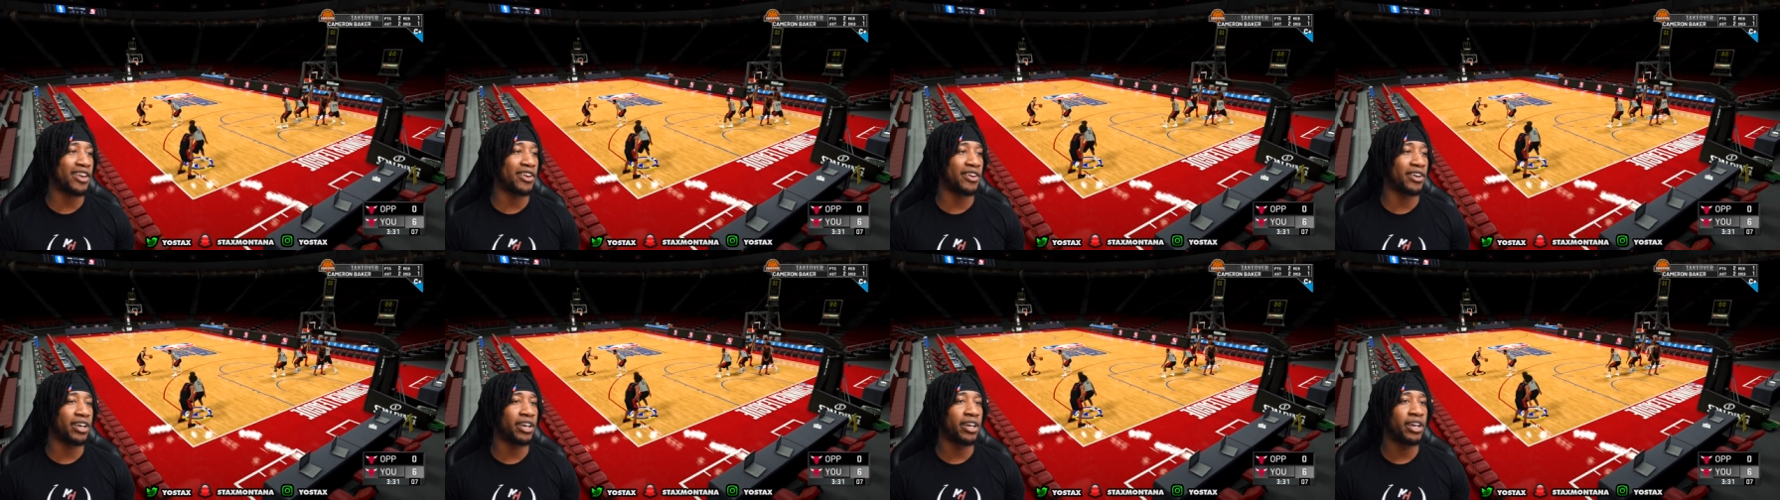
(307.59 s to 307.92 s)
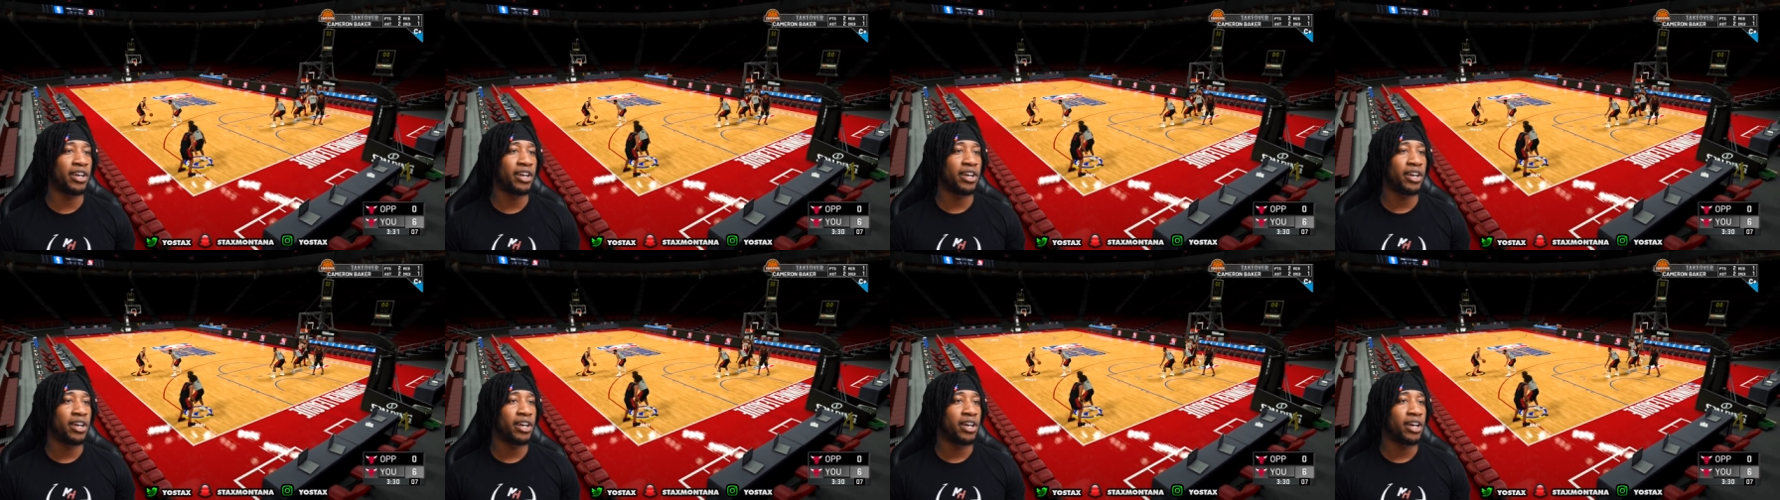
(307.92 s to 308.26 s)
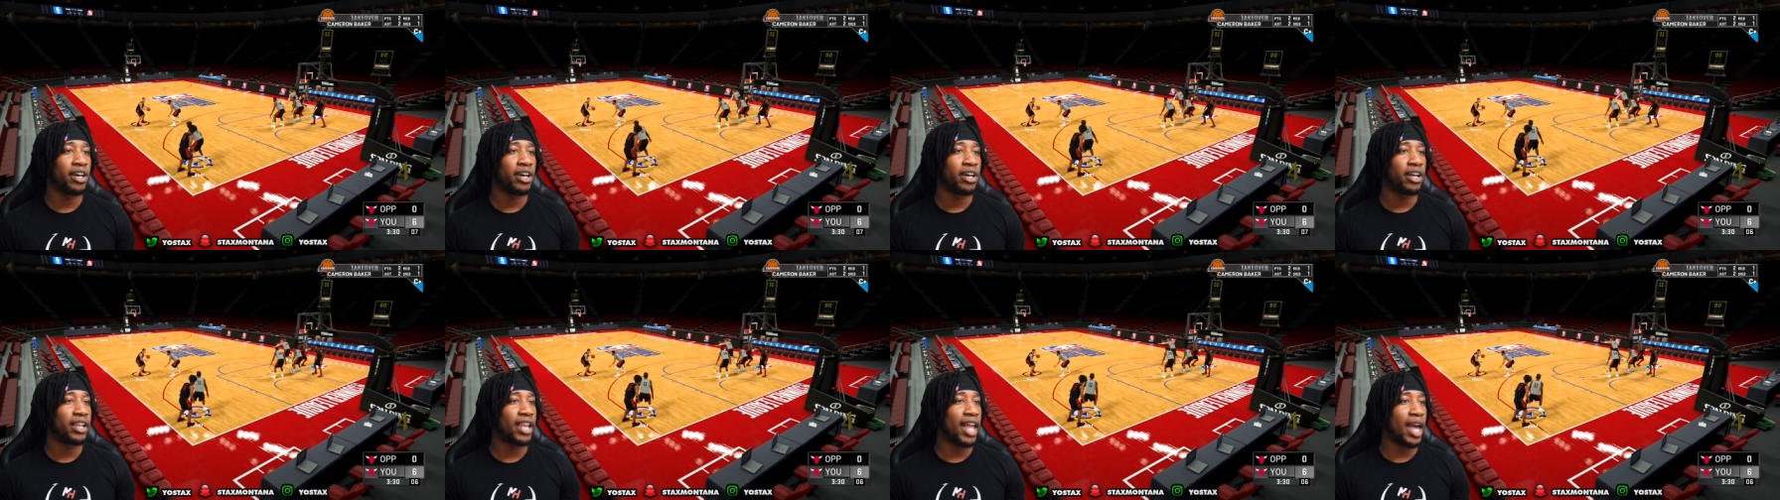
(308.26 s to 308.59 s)
Yeah,
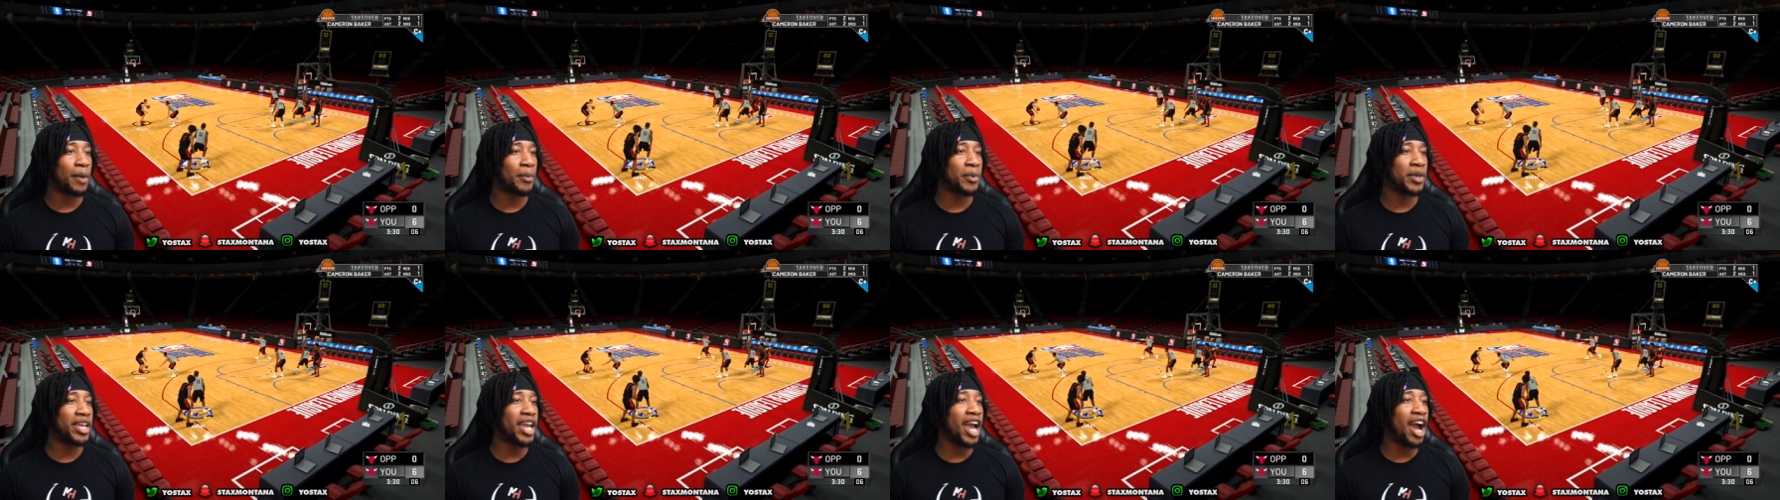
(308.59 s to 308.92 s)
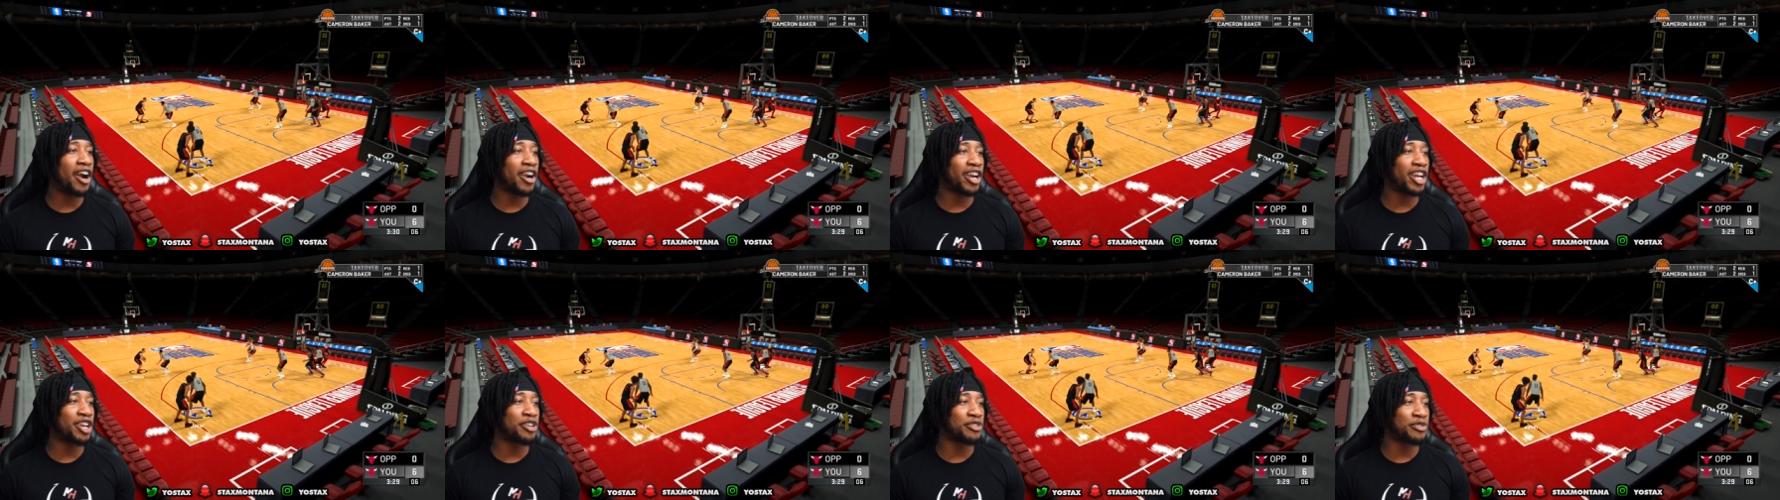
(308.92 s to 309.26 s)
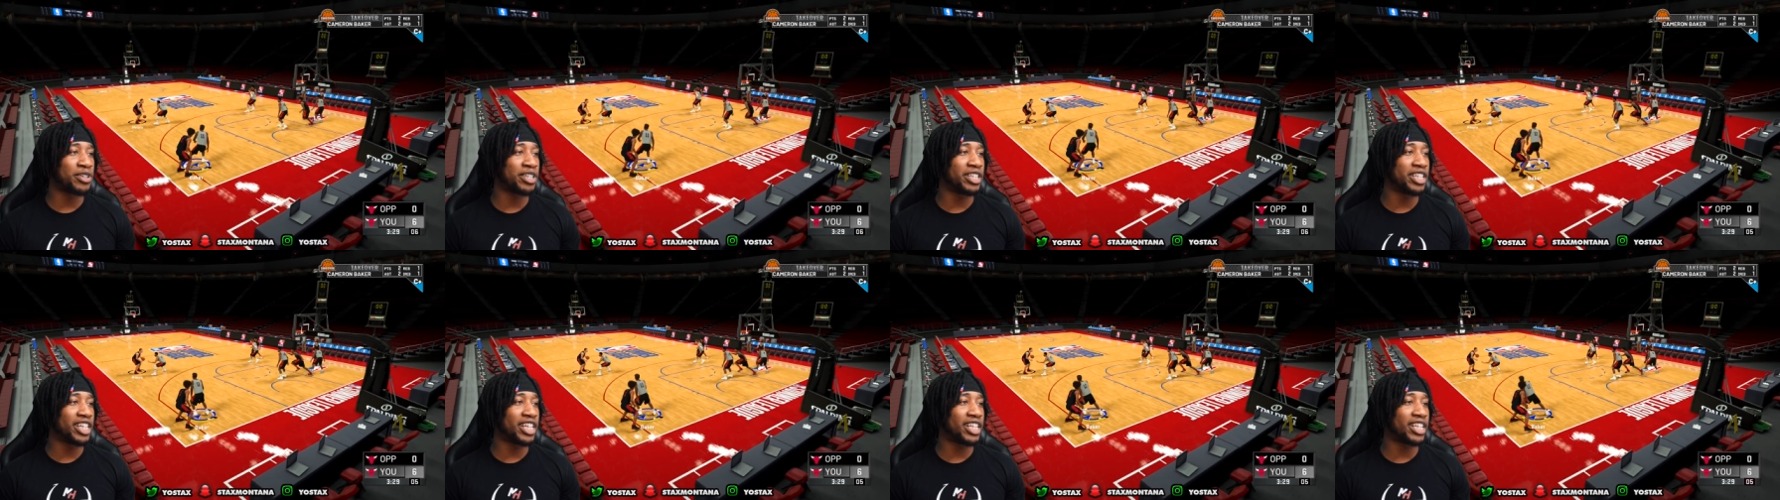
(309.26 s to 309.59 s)
like we out here
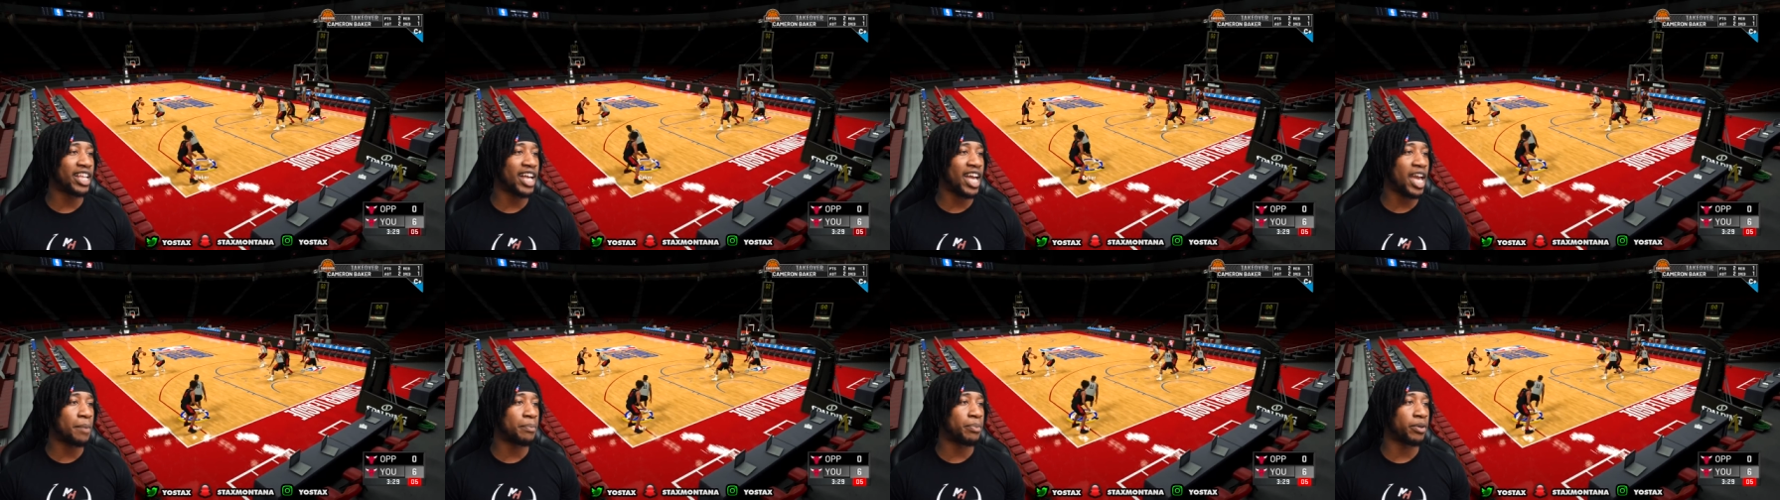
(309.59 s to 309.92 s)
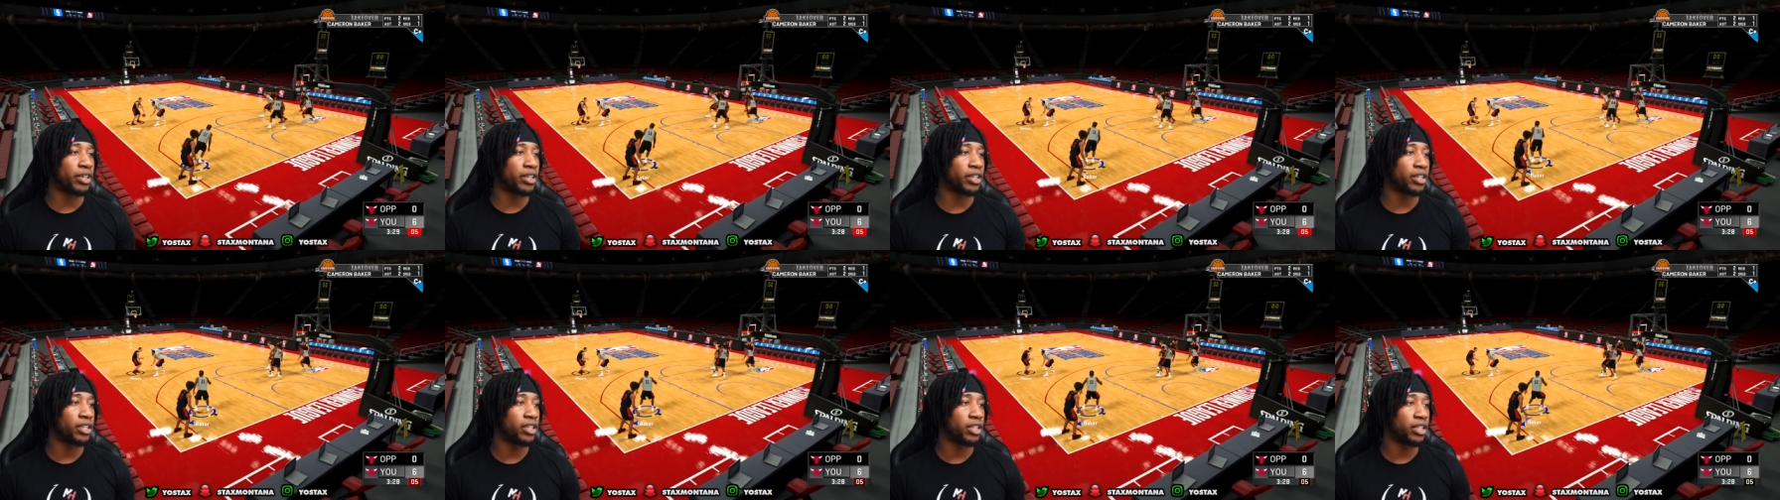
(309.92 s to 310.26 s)
really clamping.